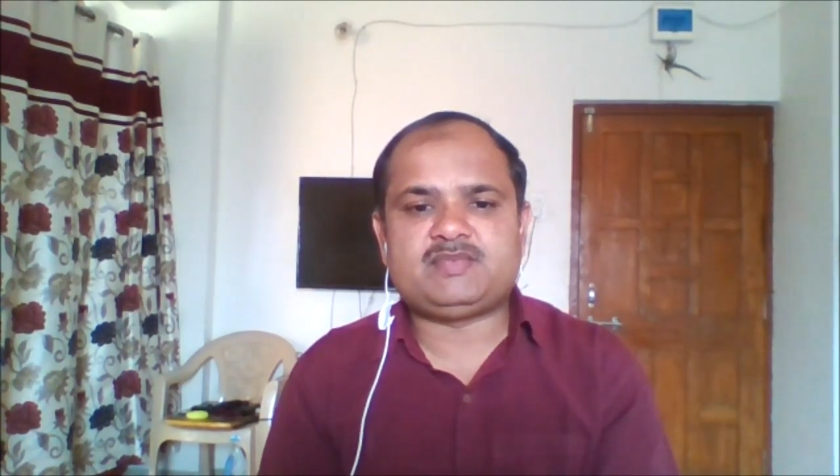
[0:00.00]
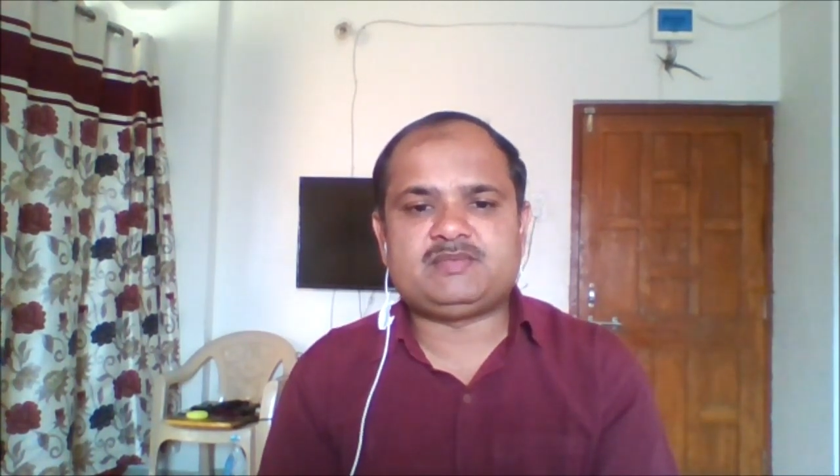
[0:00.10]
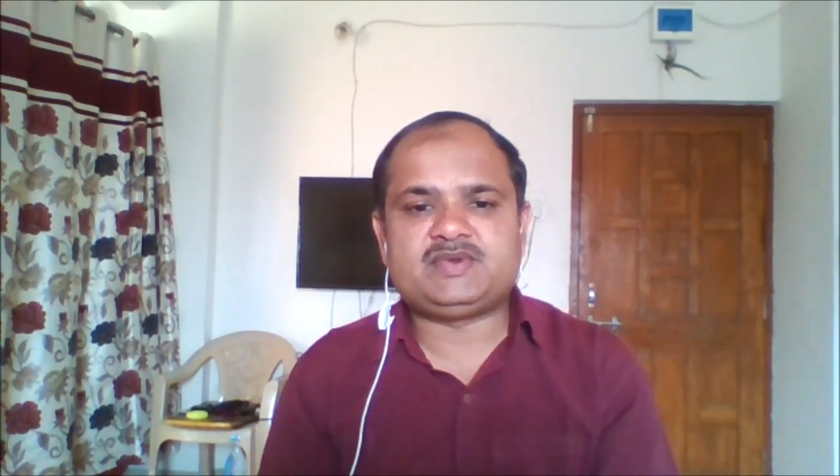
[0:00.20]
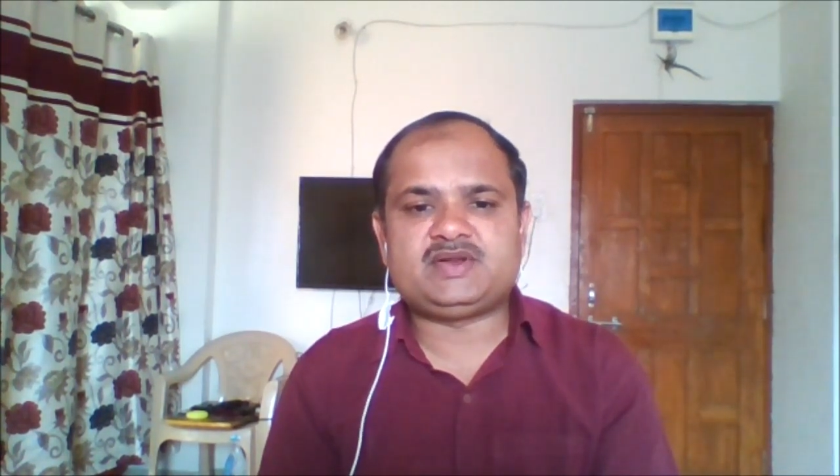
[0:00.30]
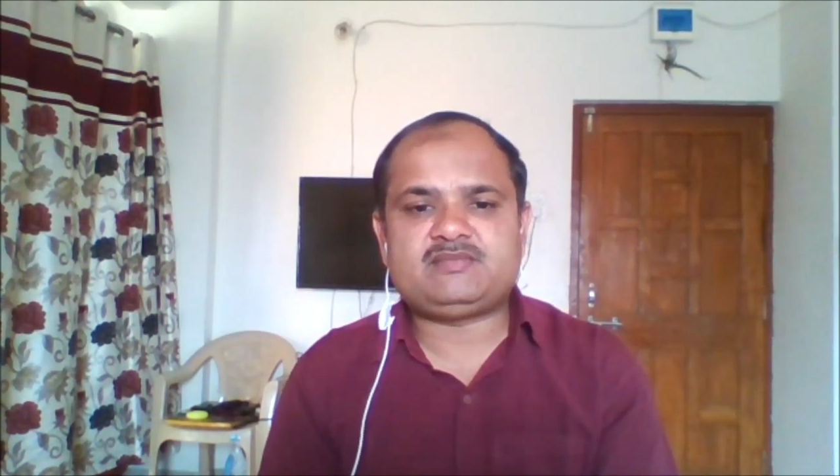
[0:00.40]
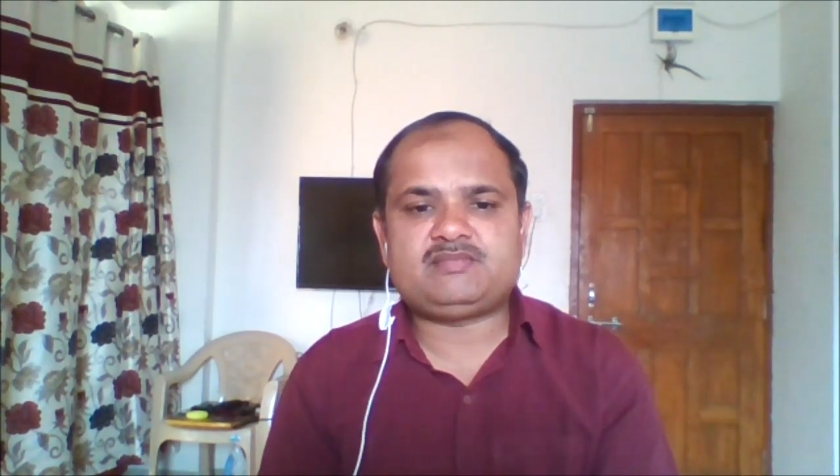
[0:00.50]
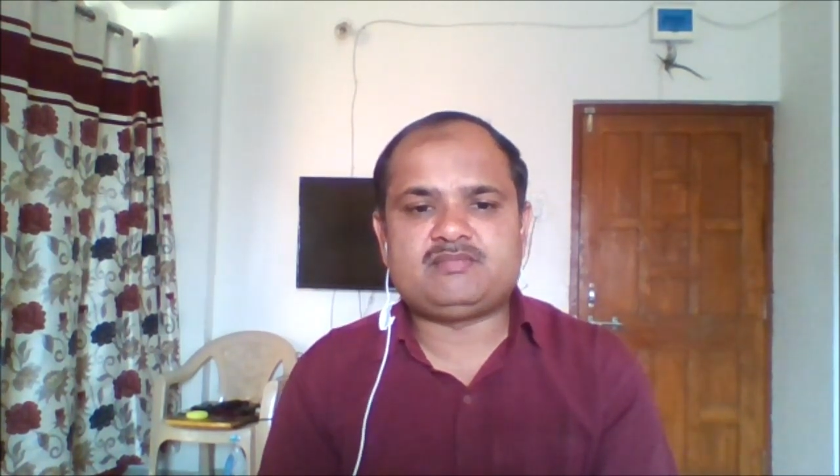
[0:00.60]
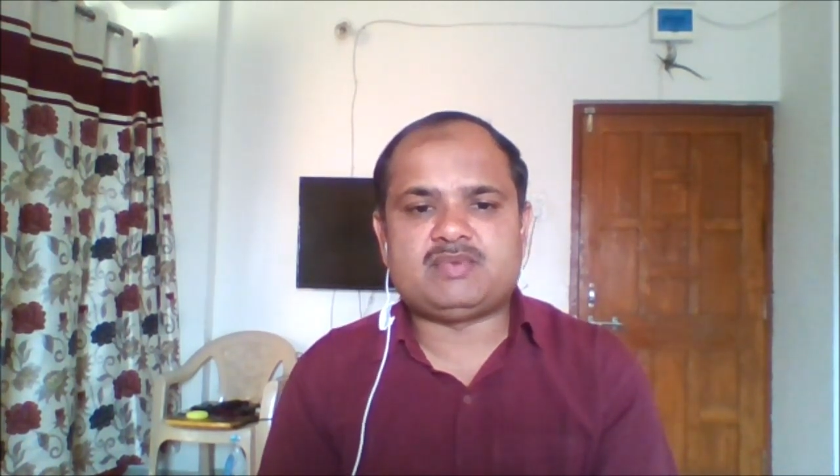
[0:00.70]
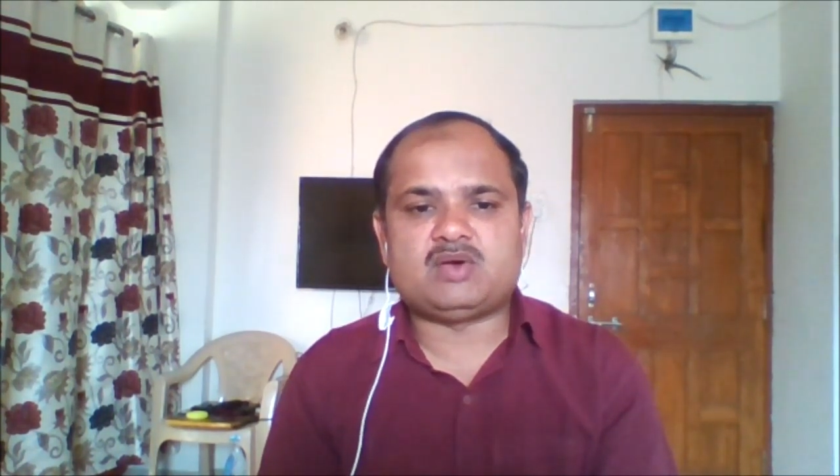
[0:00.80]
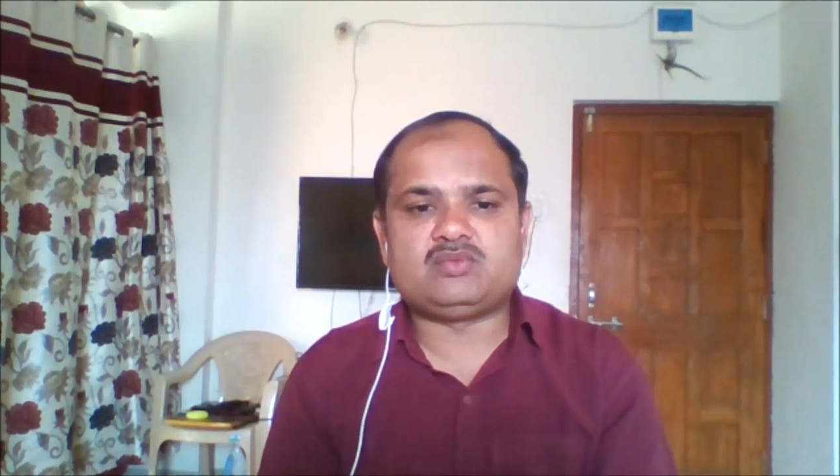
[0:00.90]
membrane
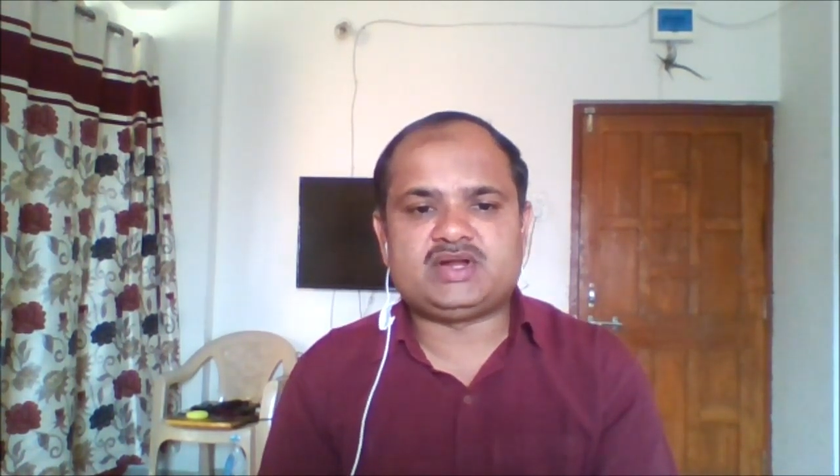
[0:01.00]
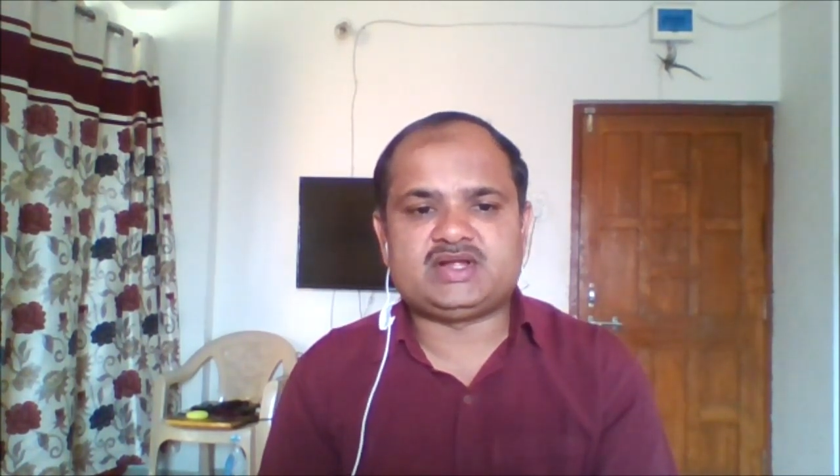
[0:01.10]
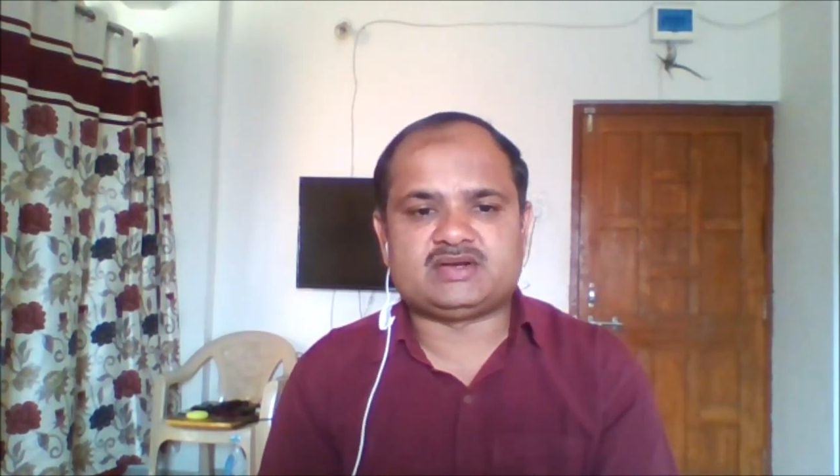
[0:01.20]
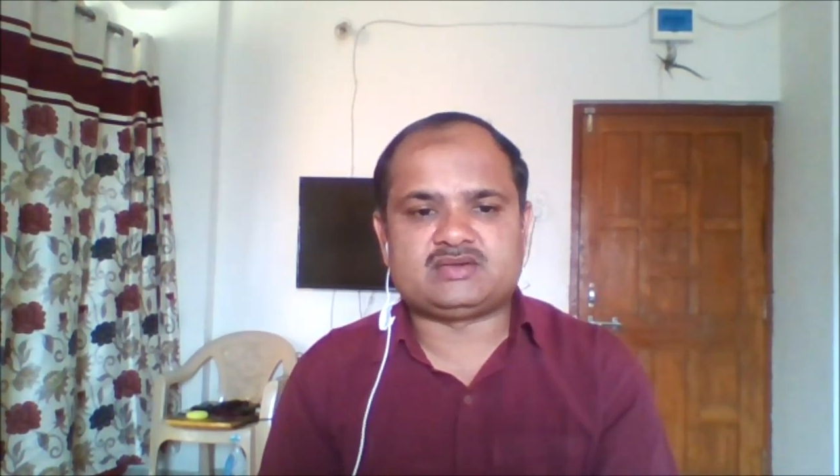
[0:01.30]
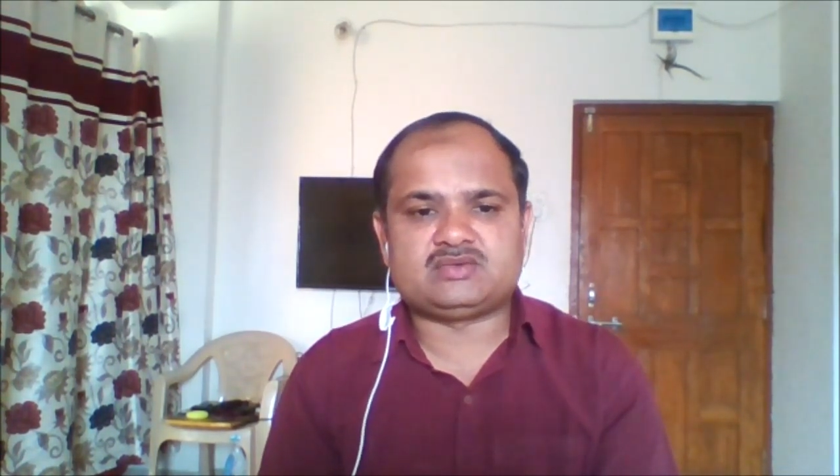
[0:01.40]
bounded.